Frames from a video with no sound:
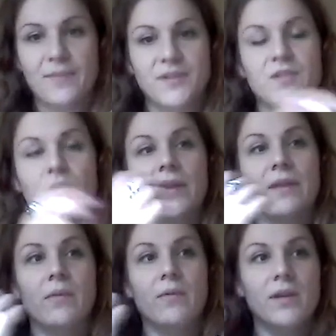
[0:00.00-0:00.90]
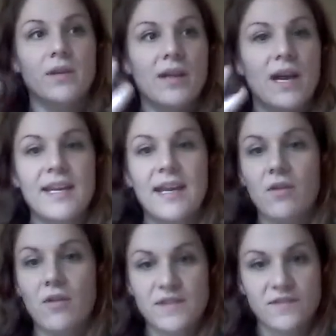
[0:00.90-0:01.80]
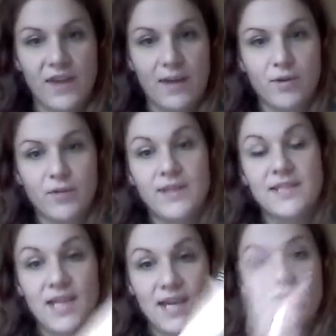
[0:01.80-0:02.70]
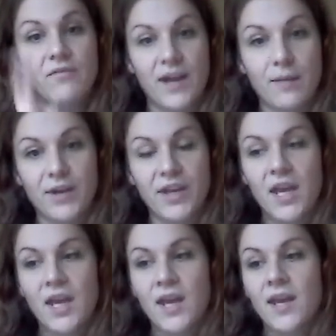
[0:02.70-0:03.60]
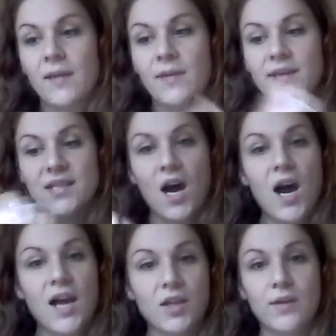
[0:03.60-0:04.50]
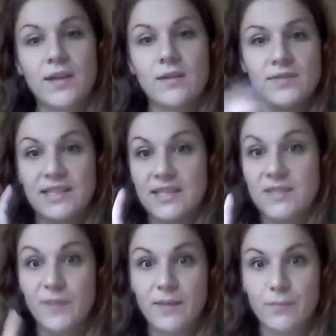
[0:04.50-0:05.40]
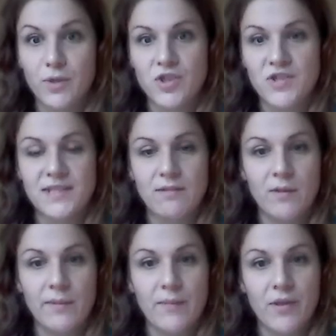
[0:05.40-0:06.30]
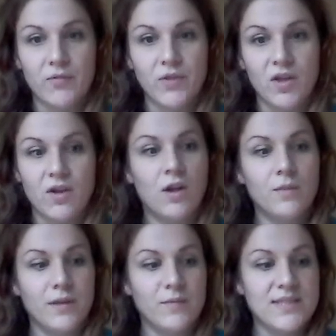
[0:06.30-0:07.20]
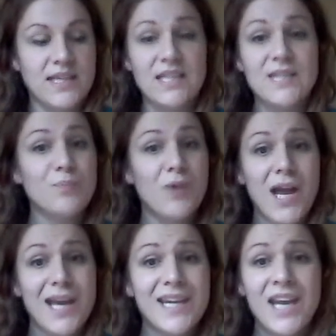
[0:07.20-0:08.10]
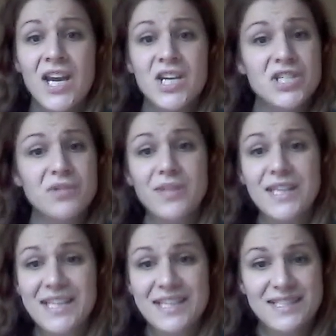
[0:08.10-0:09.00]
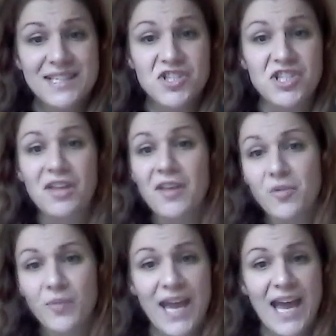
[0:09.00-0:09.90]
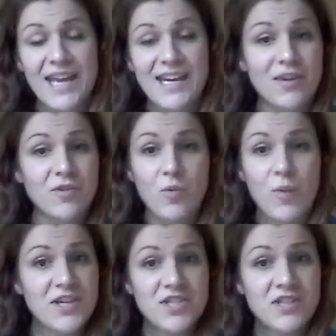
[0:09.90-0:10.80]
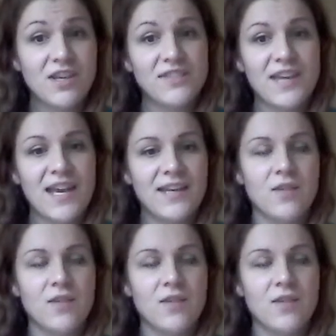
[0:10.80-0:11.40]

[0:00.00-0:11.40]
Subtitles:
And so like we were cutting out all this fabric. We had to cut out fabric and we had to hot glue it. And it was like this big emergency where my mother-in-law called me and was like, this bride, she really needs this. She thought that we had it. I don't know why she thought that.